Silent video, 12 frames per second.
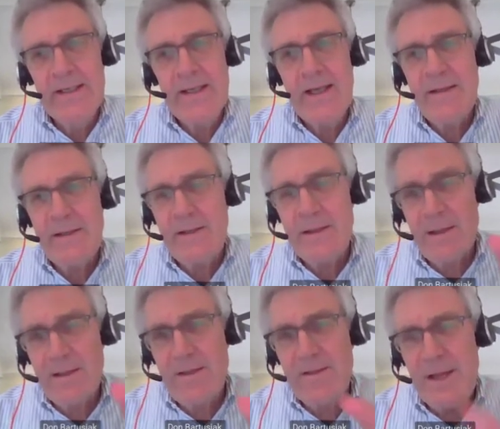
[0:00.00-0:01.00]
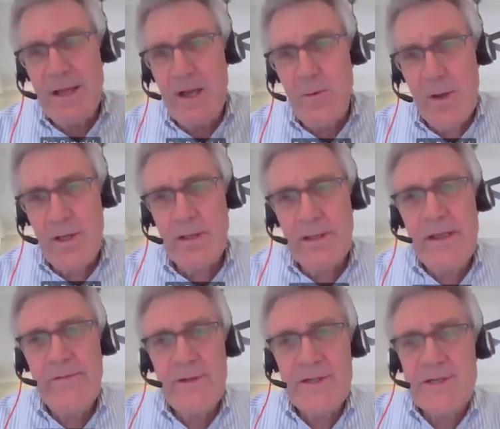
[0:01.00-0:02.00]
And the, the thing I want to
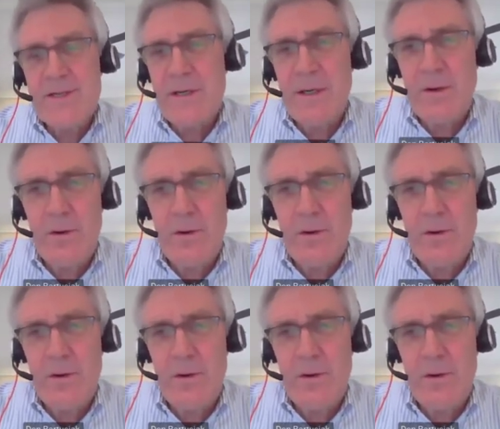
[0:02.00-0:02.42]
leave this uh,